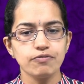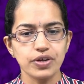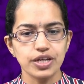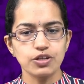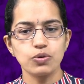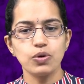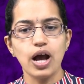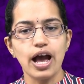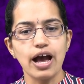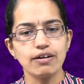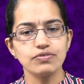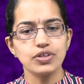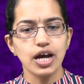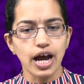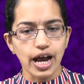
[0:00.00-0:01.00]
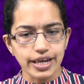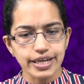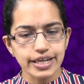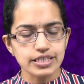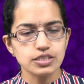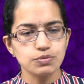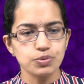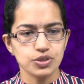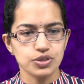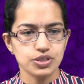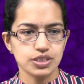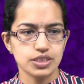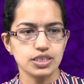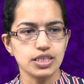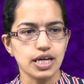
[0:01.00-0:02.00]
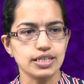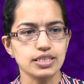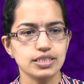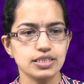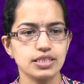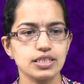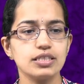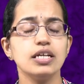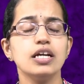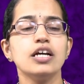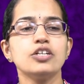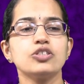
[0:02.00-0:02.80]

where you have the highest porosity that is seen.